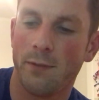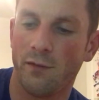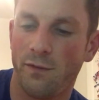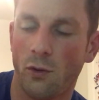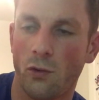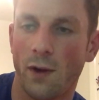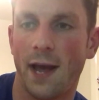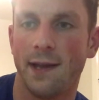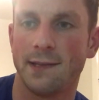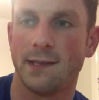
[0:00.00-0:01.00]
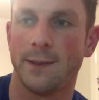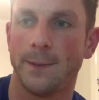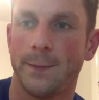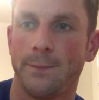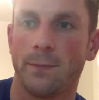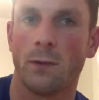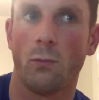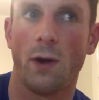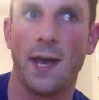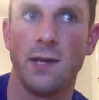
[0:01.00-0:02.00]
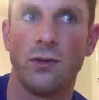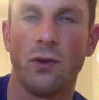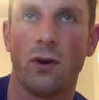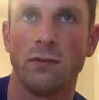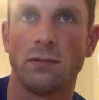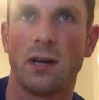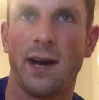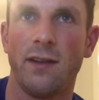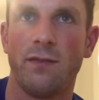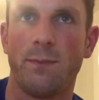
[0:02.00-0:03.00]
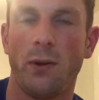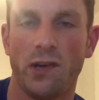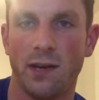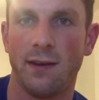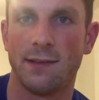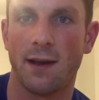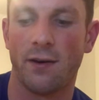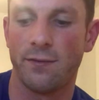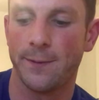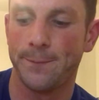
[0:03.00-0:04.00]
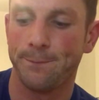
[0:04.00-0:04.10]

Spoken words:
But full rest where you're not kind of pushing yourself.